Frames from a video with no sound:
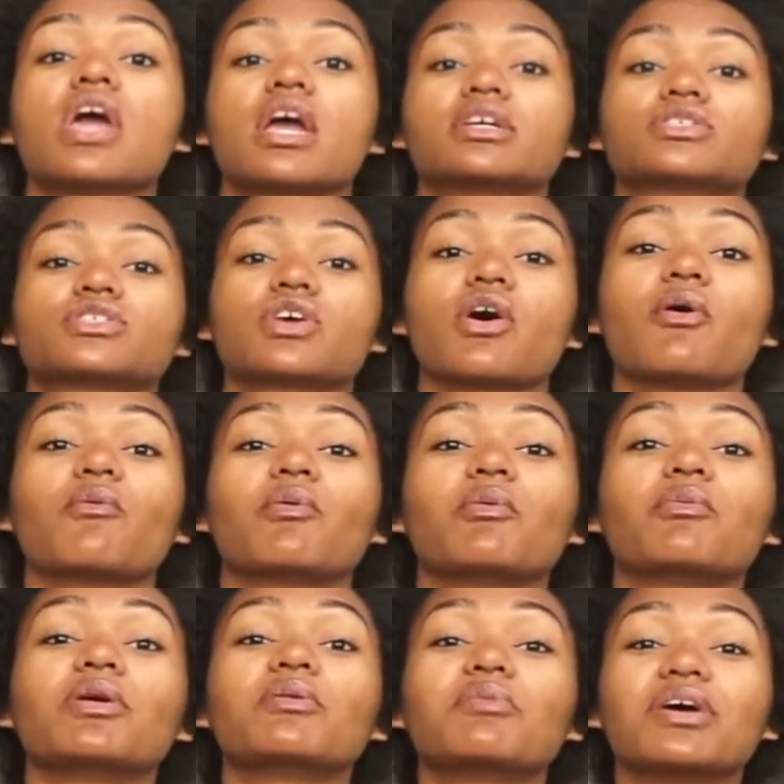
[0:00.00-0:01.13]
And so when
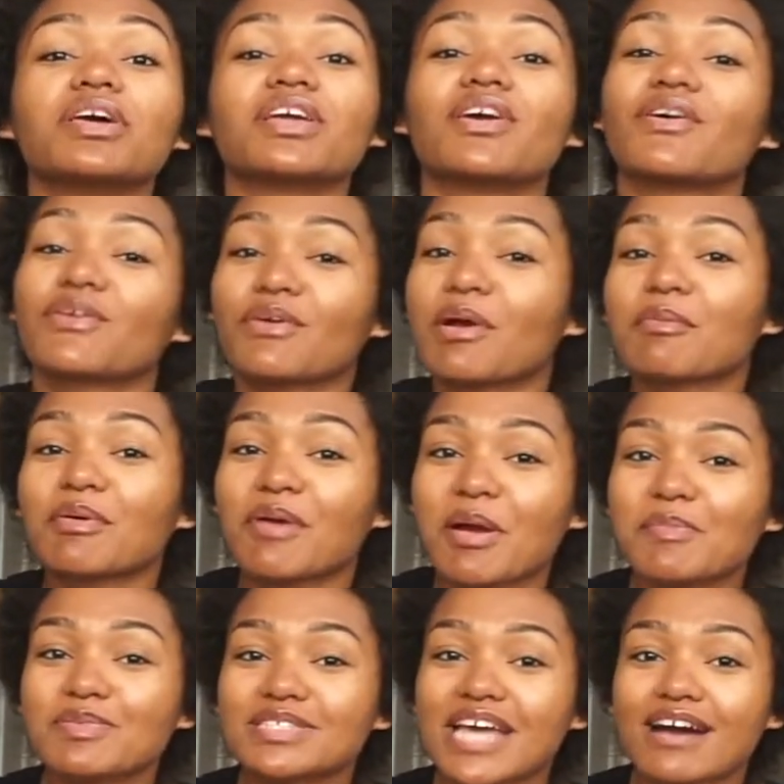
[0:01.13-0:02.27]
we would go to Grandma and
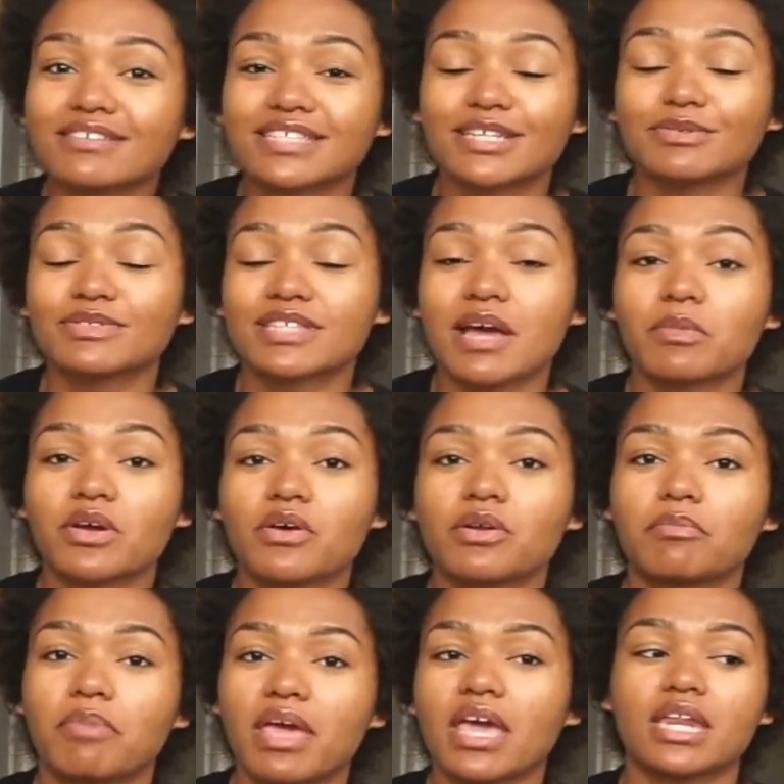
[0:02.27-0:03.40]
Grandpa's house and it was time to go to
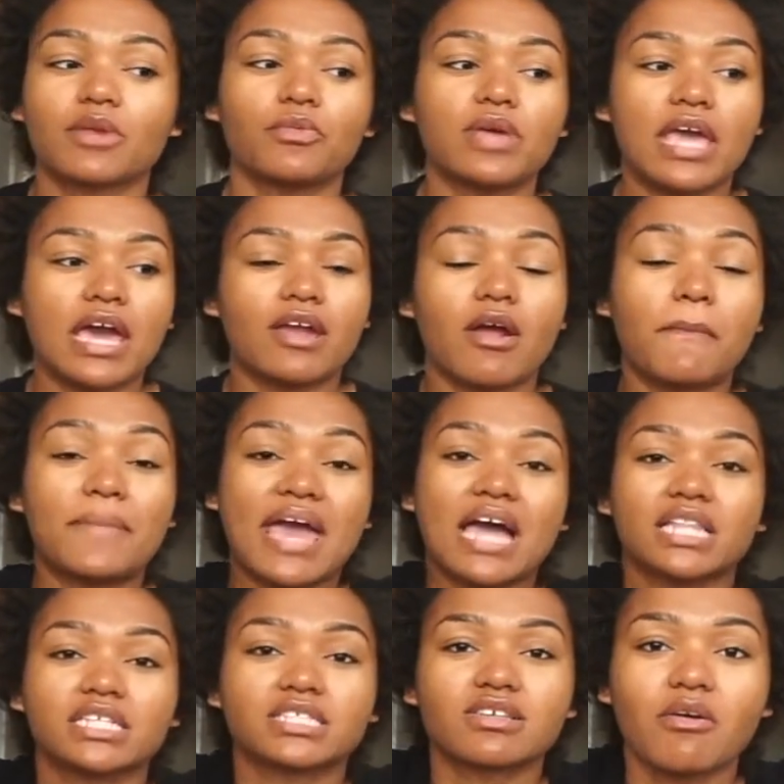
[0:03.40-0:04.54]
bed, and we had our
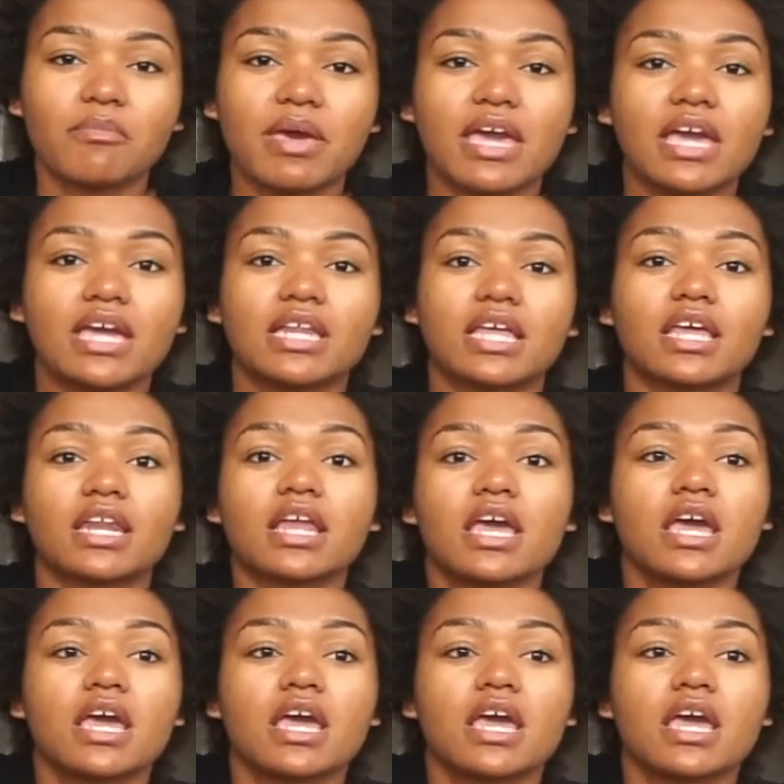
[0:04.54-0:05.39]
pallets all made, and